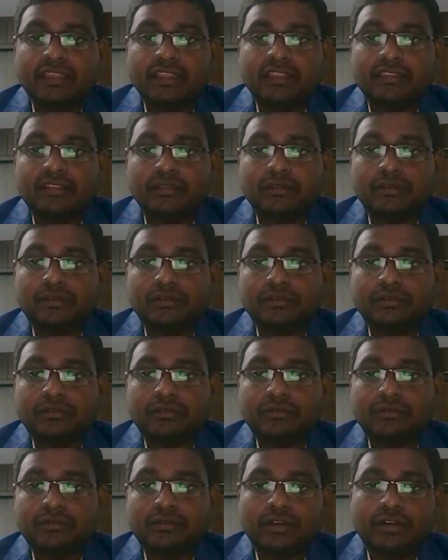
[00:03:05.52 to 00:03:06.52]

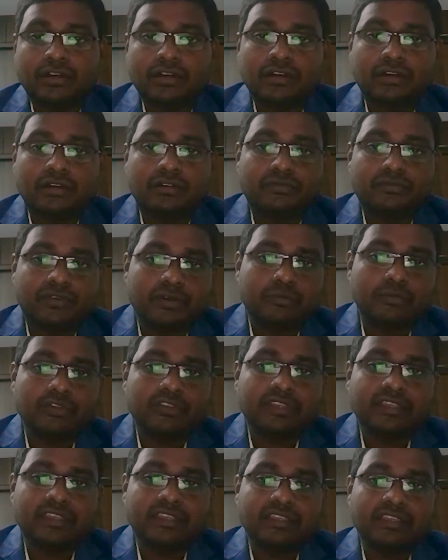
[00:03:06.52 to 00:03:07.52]
So uh, one more
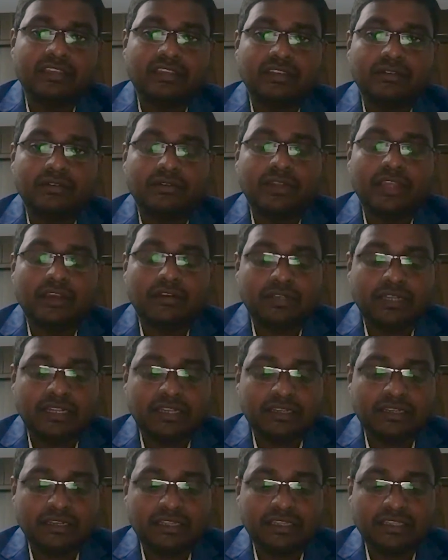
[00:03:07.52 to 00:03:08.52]
thing we have
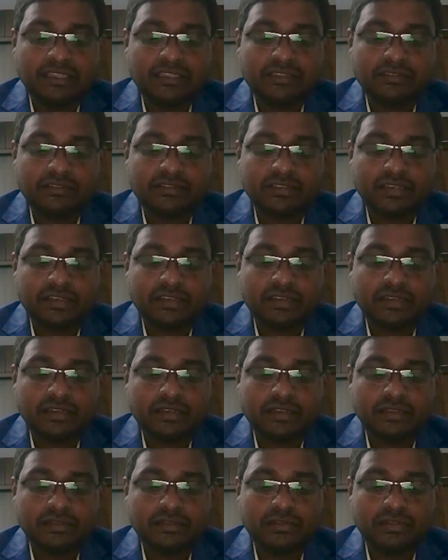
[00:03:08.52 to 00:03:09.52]
done is
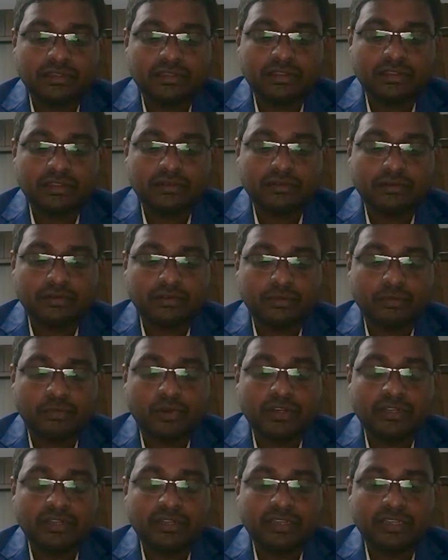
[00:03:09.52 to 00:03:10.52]
uh, a good
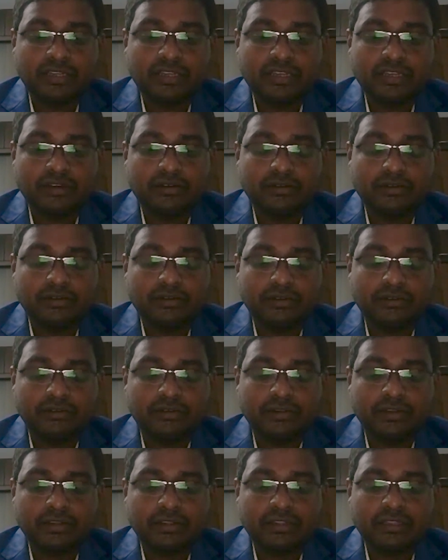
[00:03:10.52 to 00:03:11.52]
point uh,
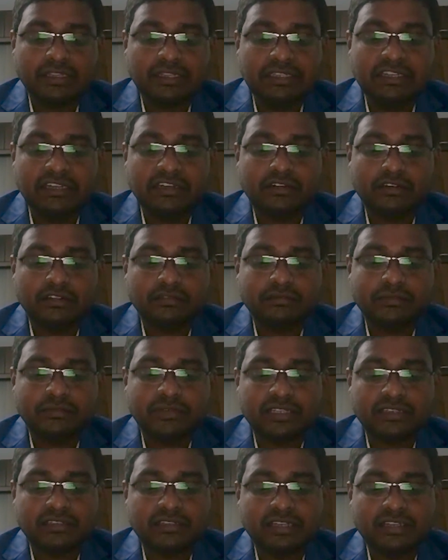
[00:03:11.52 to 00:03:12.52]
Indian government
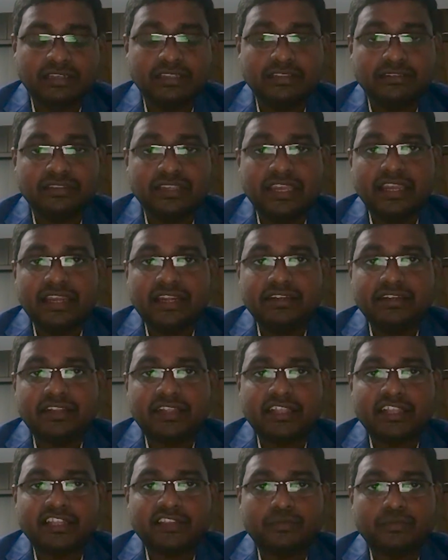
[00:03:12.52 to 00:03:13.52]
had done is it,
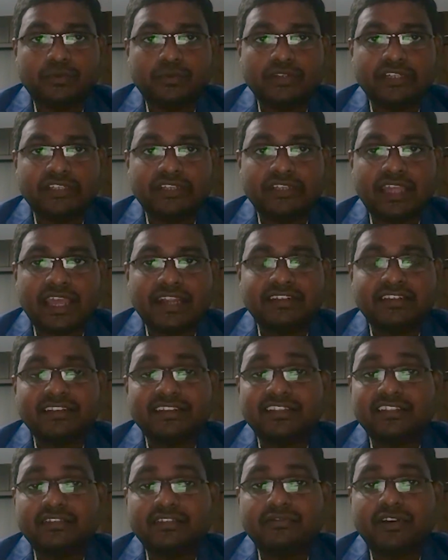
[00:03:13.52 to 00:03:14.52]
export. it acted
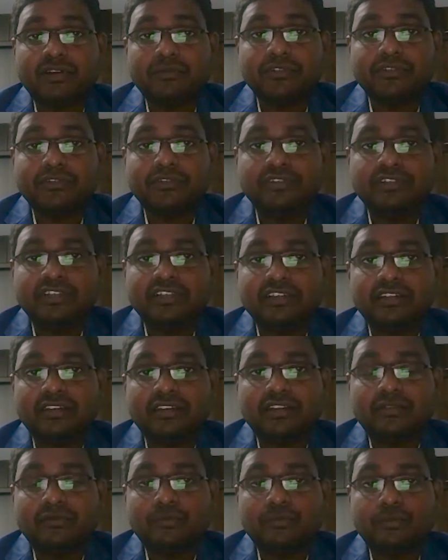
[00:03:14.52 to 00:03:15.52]
as a pharmaceutical
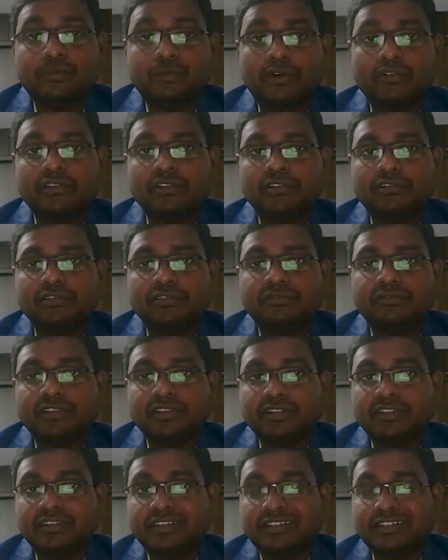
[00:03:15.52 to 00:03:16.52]
powerhouse for
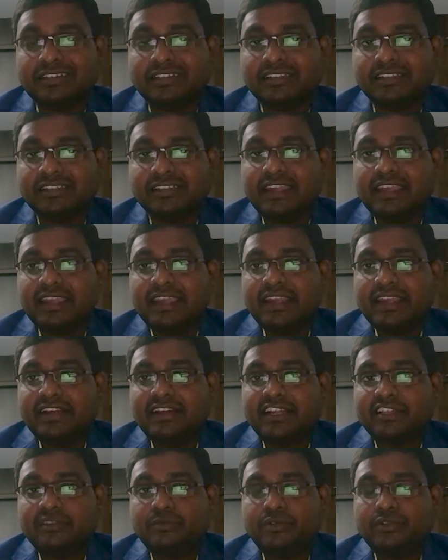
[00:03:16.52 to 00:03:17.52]
the country. It
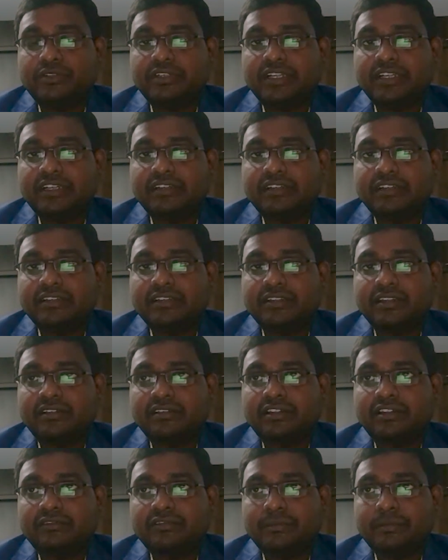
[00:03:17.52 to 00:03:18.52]
exported several
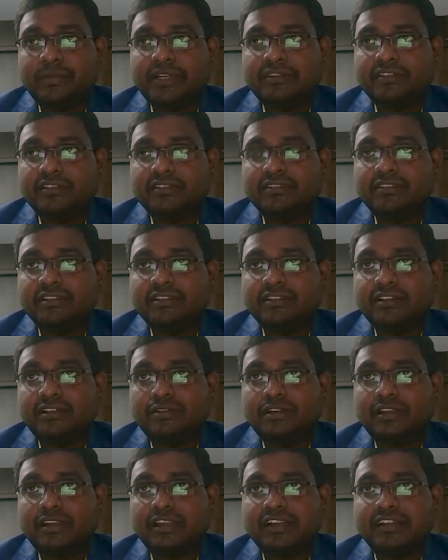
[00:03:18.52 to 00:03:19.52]
of the medicines,
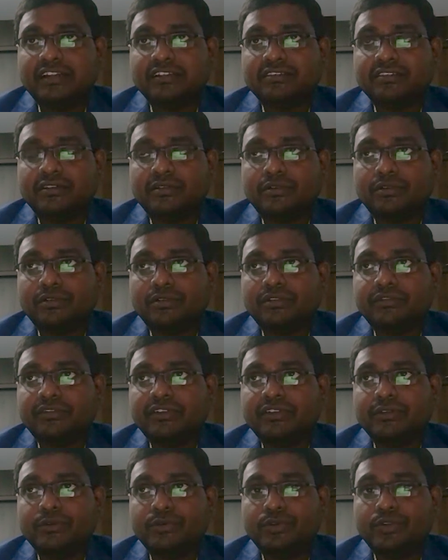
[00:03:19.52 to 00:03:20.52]
including
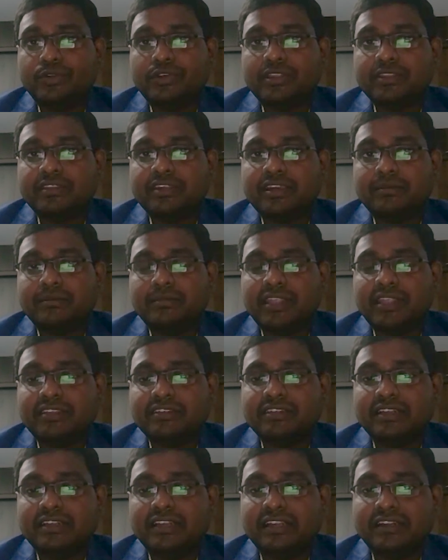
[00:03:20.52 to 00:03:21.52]
hydroxychloroquine, to USA,
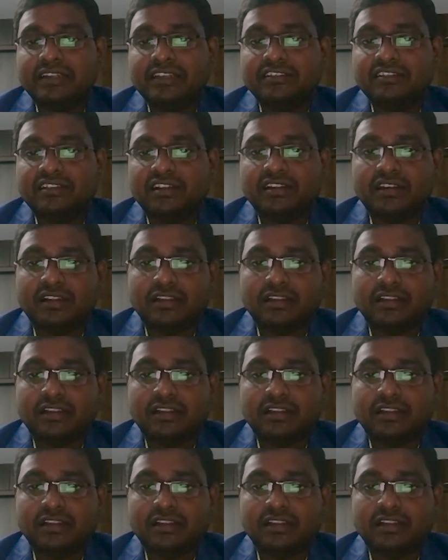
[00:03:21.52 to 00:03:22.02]
Brazil, and Israel